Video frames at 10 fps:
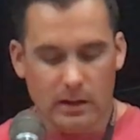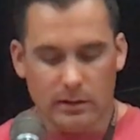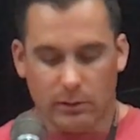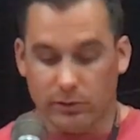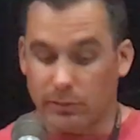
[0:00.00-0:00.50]

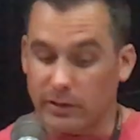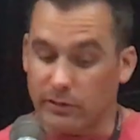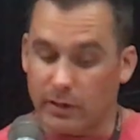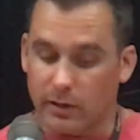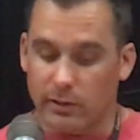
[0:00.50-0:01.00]
There was a
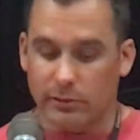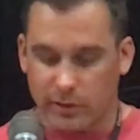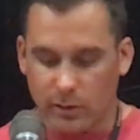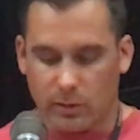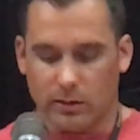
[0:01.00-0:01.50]
reason though, and it was a
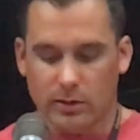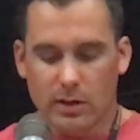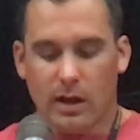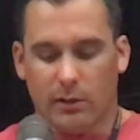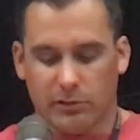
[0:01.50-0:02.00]
good one.
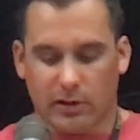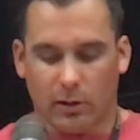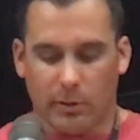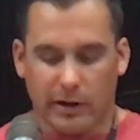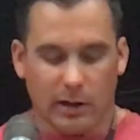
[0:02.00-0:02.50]
I was
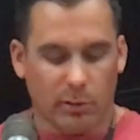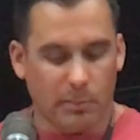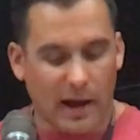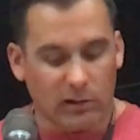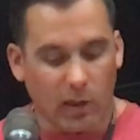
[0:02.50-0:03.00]
celebrating coming
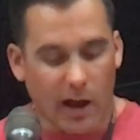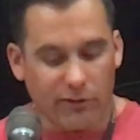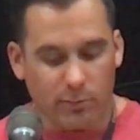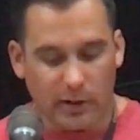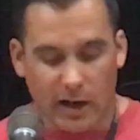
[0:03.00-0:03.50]
back alive
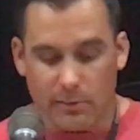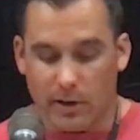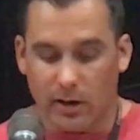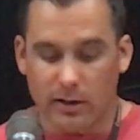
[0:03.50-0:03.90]
from my nightmare.